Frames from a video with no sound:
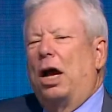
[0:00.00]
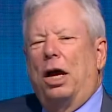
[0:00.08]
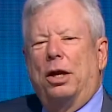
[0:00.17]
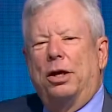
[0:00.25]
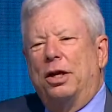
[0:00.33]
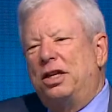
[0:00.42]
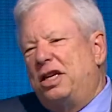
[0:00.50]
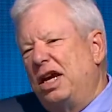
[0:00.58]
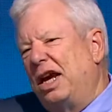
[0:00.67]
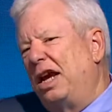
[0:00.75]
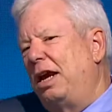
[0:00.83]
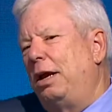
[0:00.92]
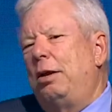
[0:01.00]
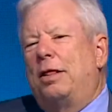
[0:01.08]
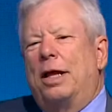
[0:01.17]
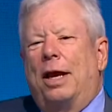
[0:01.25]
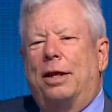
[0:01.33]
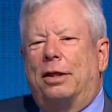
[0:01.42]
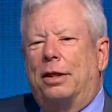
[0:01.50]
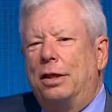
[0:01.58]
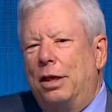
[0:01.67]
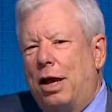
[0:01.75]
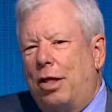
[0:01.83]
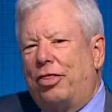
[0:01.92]
On a day that
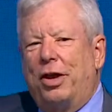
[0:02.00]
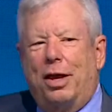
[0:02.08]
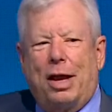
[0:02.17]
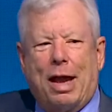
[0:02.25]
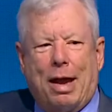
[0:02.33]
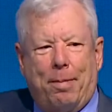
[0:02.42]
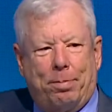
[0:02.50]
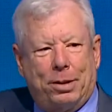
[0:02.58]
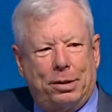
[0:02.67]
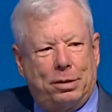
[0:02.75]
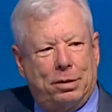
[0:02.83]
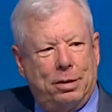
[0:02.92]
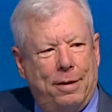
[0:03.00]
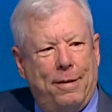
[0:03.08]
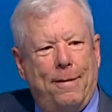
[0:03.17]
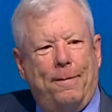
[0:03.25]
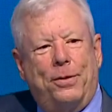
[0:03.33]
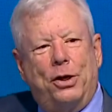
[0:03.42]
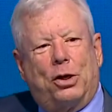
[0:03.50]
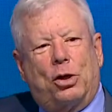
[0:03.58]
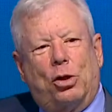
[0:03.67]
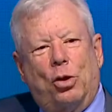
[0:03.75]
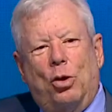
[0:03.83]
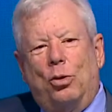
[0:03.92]
nothing happened.
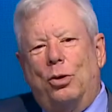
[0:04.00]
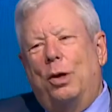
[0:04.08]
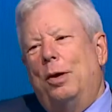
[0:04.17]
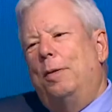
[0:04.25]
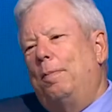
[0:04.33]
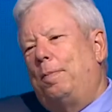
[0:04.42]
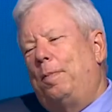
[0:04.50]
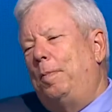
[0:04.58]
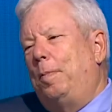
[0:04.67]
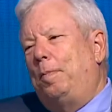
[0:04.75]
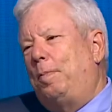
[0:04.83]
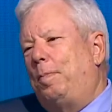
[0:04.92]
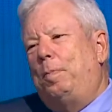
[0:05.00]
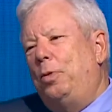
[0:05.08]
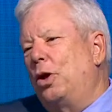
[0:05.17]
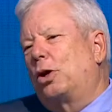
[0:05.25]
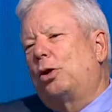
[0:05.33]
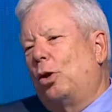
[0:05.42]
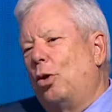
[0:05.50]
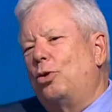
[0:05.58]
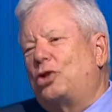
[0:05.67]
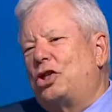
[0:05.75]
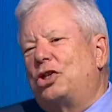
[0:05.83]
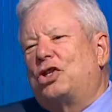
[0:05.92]
The
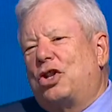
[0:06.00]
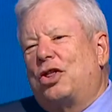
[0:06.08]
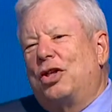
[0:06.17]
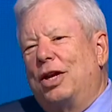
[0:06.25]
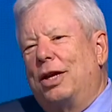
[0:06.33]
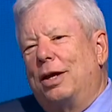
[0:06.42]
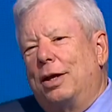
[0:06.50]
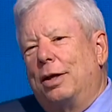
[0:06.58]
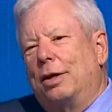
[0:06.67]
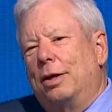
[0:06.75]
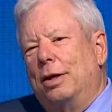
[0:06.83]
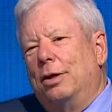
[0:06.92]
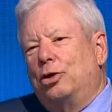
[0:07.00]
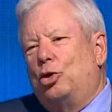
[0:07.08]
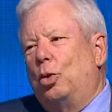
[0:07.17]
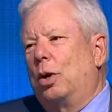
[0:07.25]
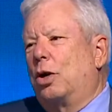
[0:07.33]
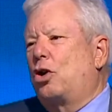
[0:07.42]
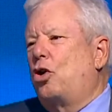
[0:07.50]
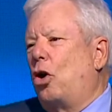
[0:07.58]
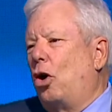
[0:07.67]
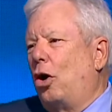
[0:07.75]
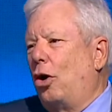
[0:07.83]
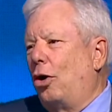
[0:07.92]
closest thing to a
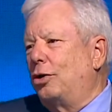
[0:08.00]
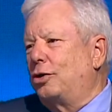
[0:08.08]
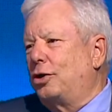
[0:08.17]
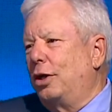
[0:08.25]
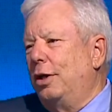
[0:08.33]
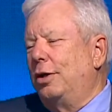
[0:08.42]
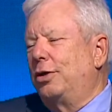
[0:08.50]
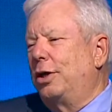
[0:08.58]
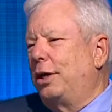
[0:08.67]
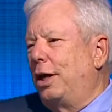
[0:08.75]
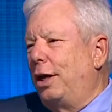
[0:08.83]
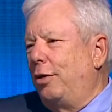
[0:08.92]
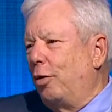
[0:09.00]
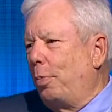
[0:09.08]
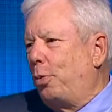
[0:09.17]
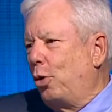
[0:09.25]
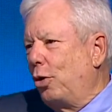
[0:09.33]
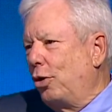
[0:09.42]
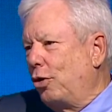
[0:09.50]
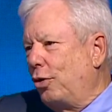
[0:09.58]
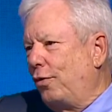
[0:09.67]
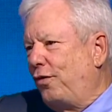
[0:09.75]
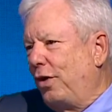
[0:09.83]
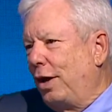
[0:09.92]
cause that any reporter
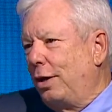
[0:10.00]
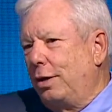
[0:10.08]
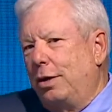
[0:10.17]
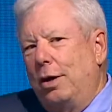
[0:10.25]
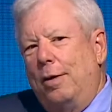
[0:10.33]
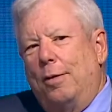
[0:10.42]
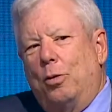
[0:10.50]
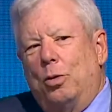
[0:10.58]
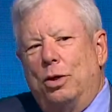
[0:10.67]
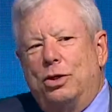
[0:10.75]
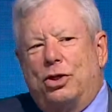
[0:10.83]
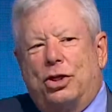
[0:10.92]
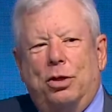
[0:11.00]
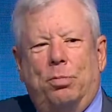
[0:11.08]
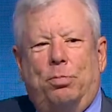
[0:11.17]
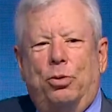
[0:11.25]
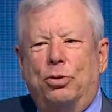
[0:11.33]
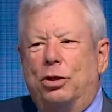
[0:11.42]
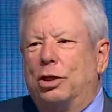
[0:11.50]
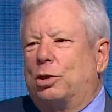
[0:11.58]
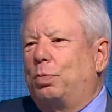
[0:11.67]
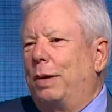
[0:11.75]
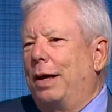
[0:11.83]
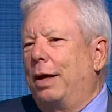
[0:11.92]
could find was the
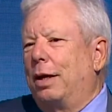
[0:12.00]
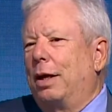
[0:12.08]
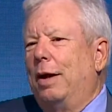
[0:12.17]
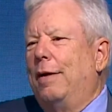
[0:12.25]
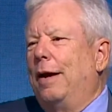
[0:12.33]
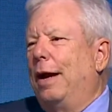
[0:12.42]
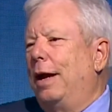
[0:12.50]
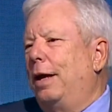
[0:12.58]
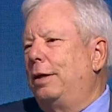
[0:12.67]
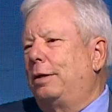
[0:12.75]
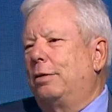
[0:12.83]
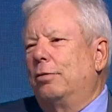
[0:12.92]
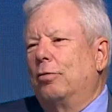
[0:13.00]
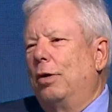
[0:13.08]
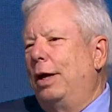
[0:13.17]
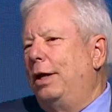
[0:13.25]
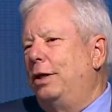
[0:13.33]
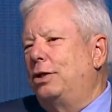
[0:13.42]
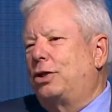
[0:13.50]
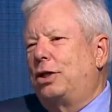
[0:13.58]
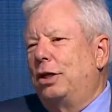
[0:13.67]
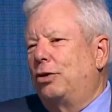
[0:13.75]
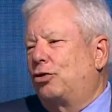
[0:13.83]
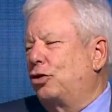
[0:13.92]
Bundesbank had raised
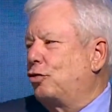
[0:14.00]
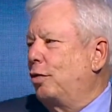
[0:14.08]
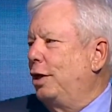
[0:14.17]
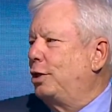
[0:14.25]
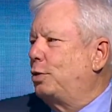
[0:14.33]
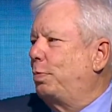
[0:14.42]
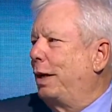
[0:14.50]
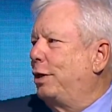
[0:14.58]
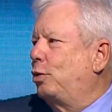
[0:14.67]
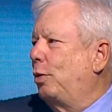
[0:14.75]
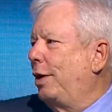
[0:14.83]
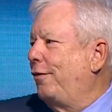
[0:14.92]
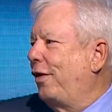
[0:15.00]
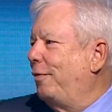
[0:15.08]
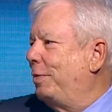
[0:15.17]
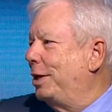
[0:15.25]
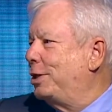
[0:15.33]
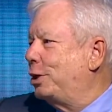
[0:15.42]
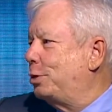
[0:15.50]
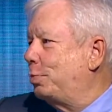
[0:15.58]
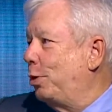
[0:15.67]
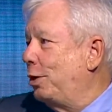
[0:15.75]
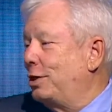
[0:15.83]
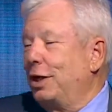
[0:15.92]
interest rates by 25 basis
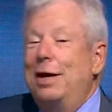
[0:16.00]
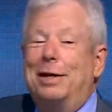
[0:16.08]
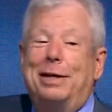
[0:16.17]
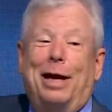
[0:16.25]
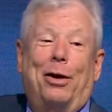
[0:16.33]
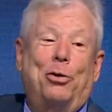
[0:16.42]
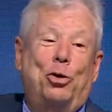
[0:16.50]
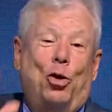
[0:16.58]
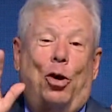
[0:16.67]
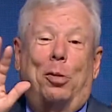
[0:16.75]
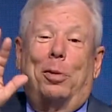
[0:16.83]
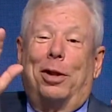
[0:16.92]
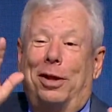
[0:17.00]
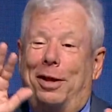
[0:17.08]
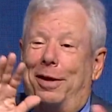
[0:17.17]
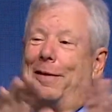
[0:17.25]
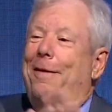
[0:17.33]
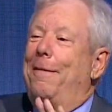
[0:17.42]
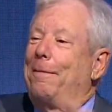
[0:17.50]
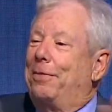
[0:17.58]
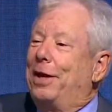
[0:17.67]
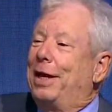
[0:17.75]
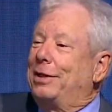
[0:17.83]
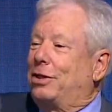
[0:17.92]
points. Now, normally
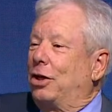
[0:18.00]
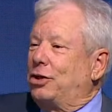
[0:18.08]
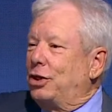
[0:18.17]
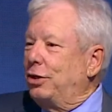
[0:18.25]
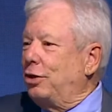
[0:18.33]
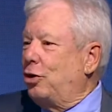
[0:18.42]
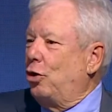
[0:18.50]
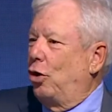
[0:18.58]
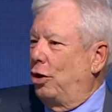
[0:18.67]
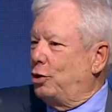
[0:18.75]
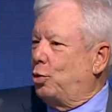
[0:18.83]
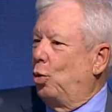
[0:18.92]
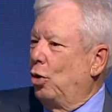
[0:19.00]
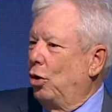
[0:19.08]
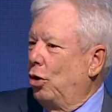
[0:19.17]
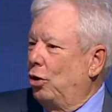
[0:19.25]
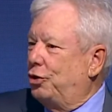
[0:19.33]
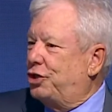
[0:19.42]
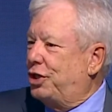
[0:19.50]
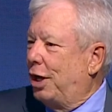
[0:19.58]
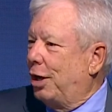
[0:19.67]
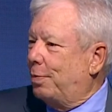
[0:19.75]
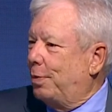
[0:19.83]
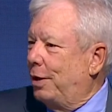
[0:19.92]
that doesn't cause world
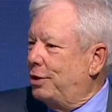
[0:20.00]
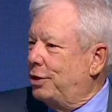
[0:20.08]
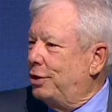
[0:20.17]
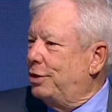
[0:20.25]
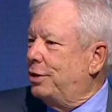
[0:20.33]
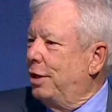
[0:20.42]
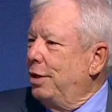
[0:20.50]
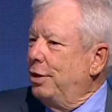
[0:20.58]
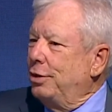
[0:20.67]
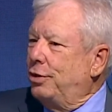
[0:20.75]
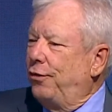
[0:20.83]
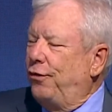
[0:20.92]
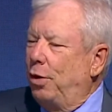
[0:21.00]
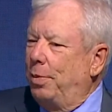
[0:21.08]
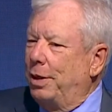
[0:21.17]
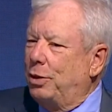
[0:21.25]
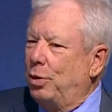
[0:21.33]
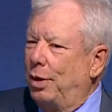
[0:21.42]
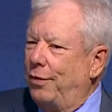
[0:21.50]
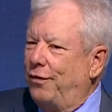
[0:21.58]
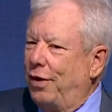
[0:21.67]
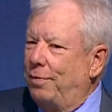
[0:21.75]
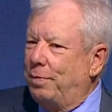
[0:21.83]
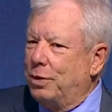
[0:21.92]
stock prices to fall by
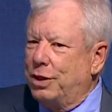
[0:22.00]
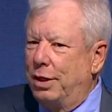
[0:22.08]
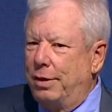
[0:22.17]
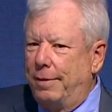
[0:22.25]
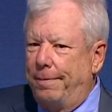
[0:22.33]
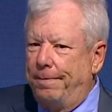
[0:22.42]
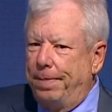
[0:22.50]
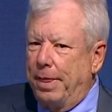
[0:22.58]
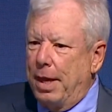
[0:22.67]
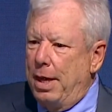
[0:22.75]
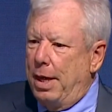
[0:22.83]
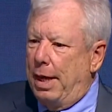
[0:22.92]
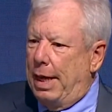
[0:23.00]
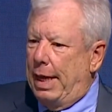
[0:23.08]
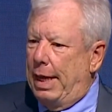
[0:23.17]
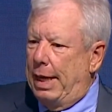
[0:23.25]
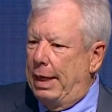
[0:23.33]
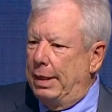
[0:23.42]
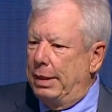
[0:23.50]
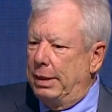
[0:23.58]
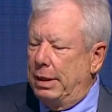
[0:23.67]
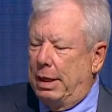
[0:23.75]
25%. And